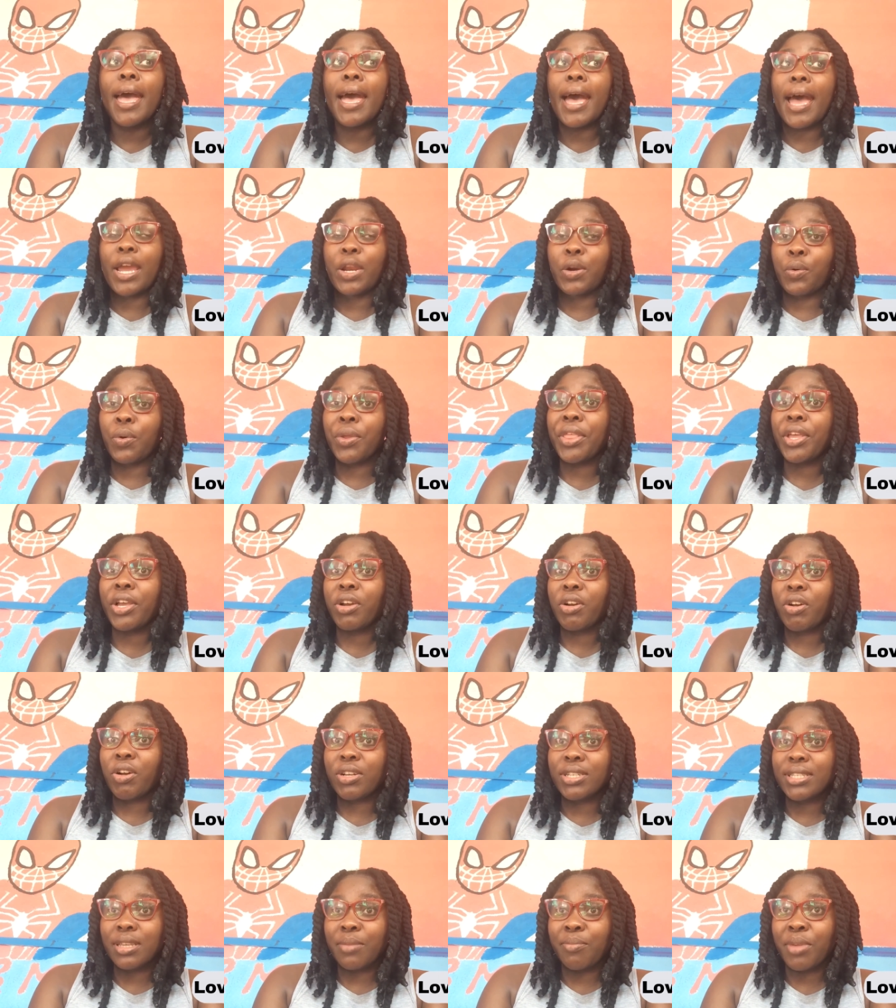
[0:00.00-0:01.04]
I know there
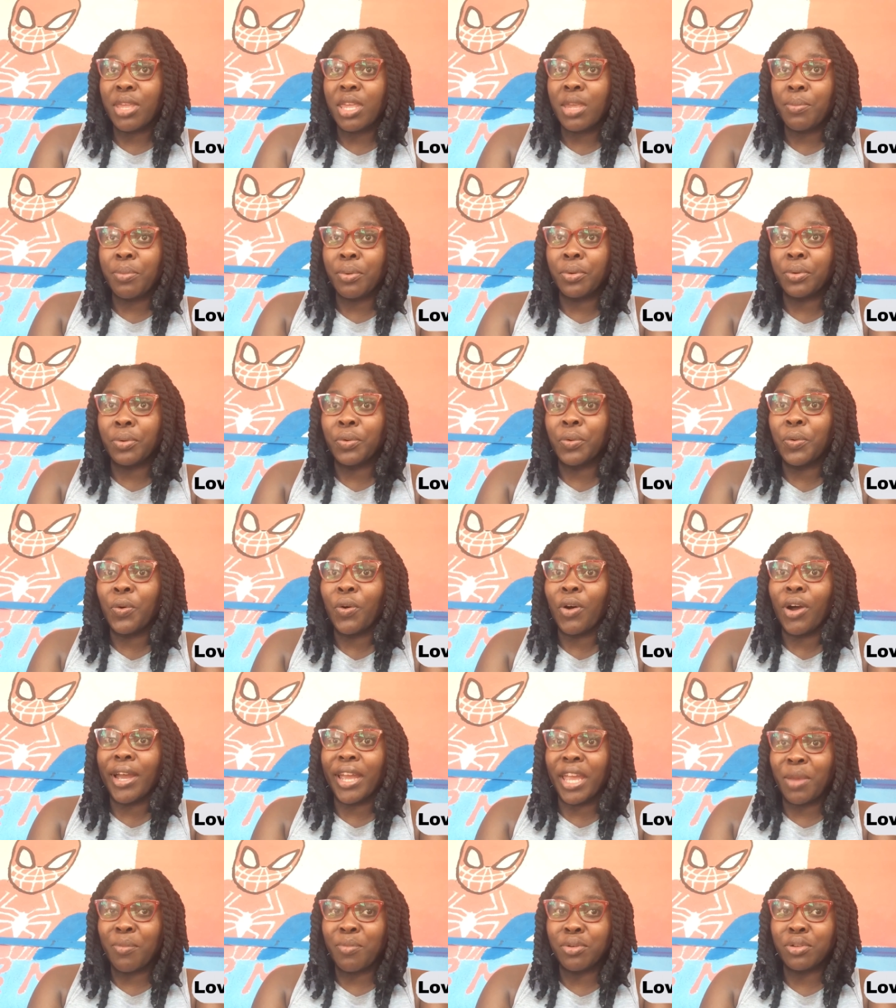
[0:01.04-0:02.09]
are some people who are
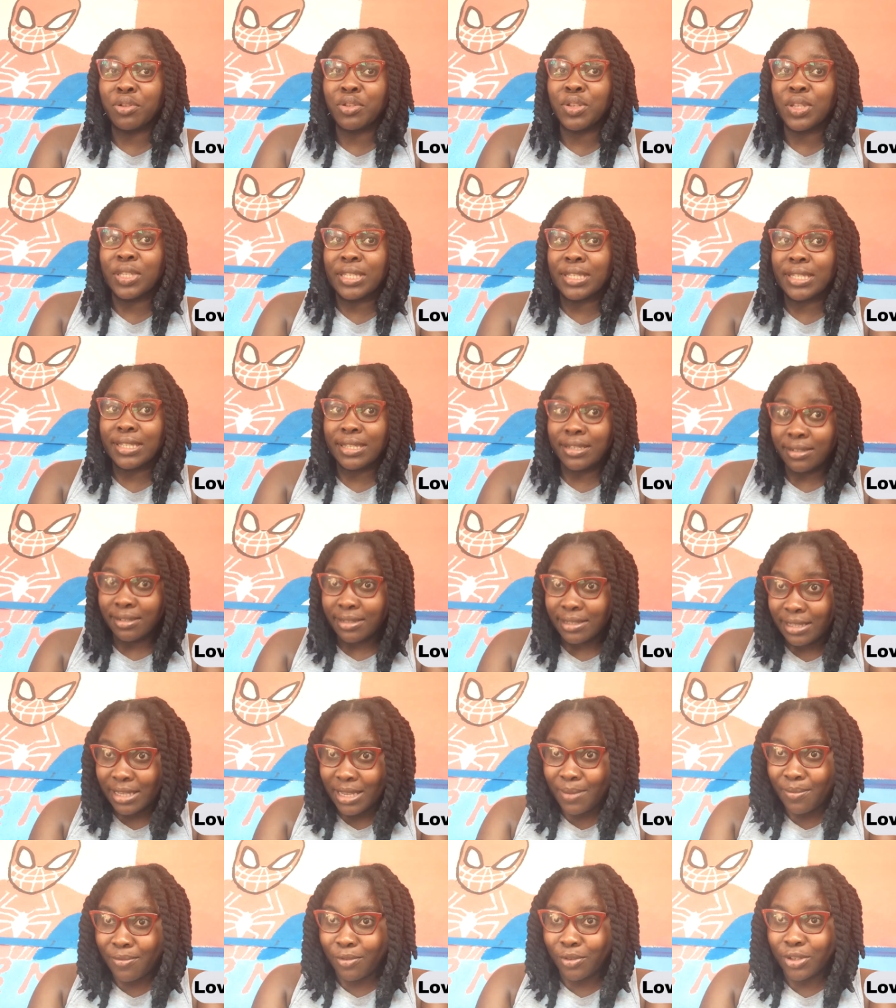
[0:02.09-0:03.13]
able to still
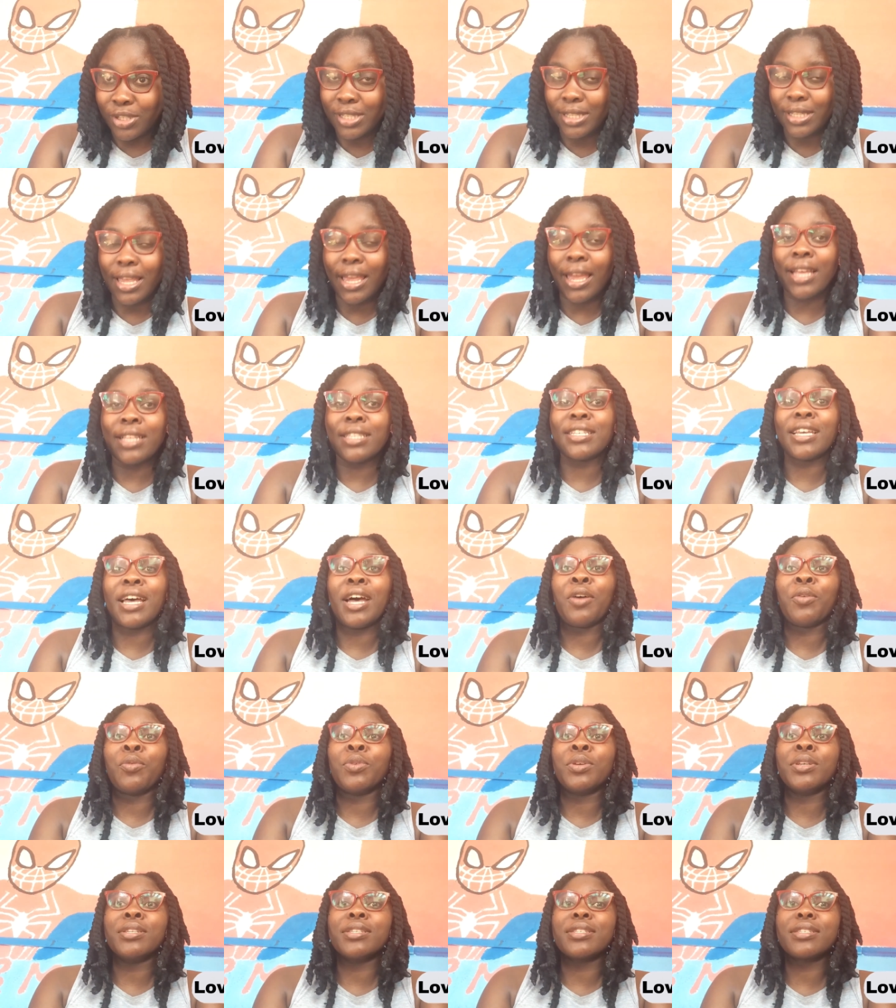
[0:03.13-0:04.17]
sleep for 8
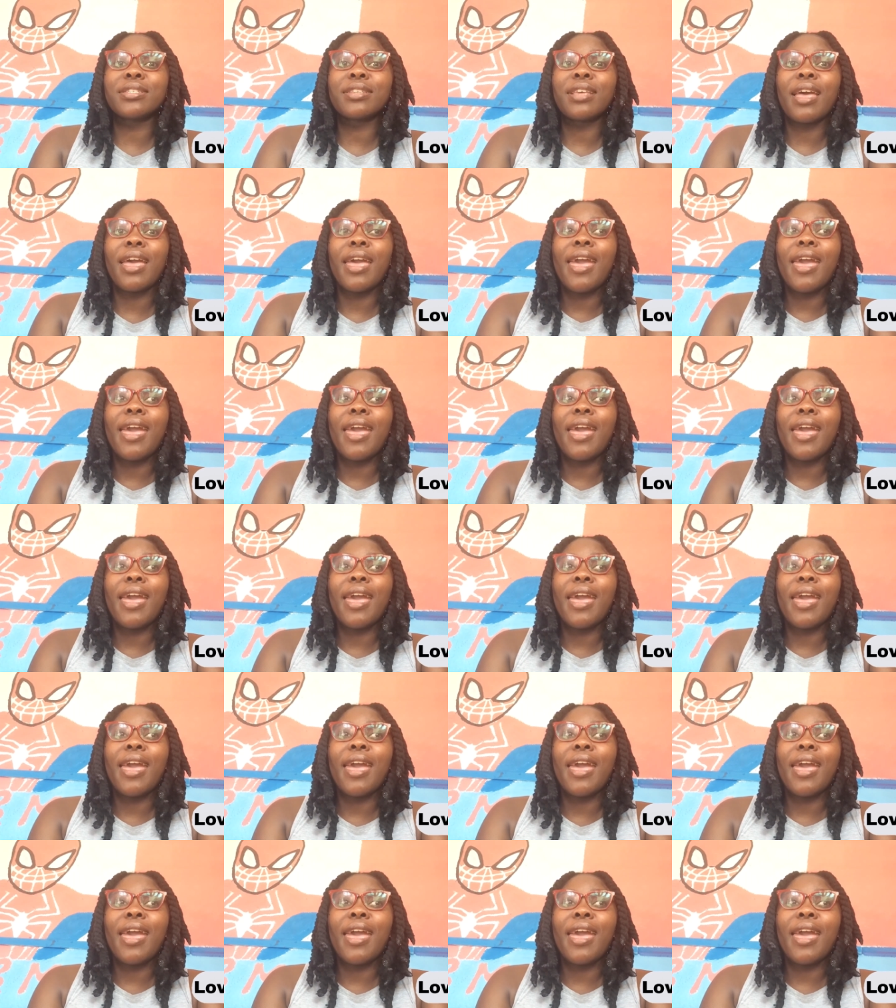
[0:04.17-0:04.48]
hours